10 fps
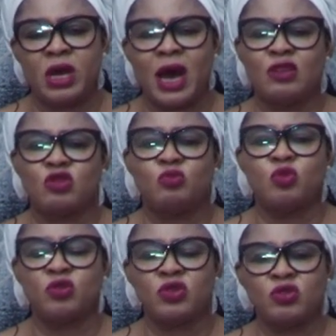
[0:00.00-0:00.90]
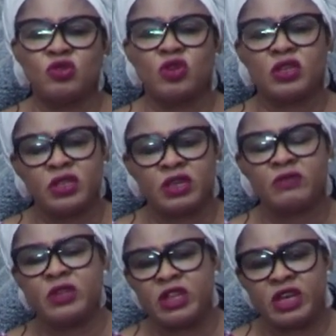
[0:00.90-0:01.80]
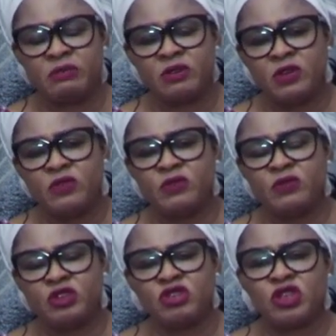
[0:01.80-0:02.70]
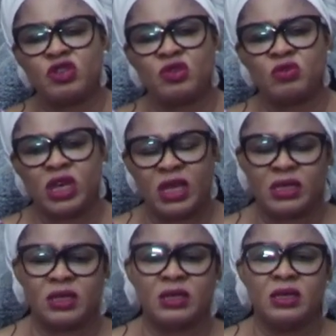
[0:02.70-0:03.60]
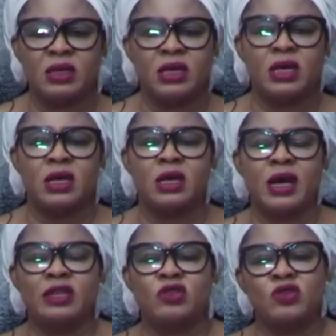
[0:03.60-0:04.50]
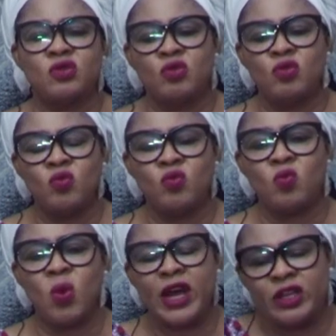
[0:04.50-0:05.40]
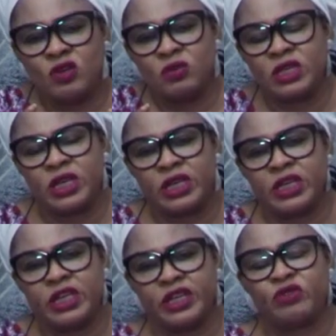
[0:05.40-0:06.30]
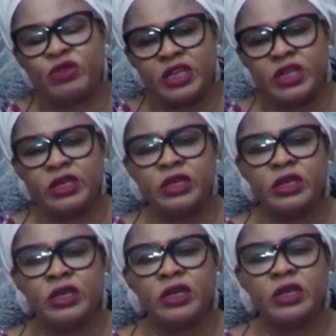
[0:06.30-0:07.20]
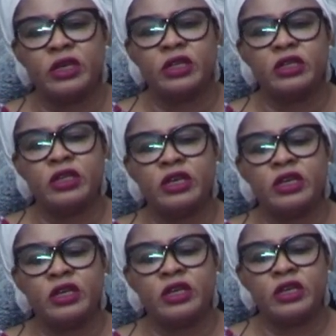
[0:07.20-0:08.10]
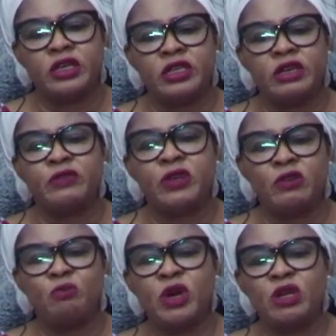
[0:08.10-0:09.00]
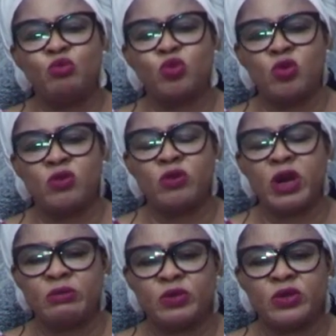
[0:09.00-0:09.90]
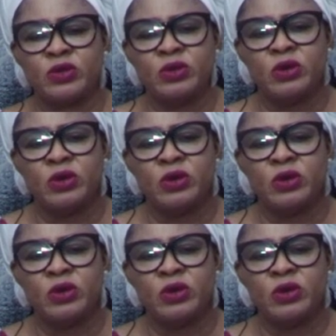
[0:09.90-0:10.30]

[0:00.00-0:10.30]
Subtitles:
as opposed to just giving them fishes to eat. And so when you take it literally, the development programs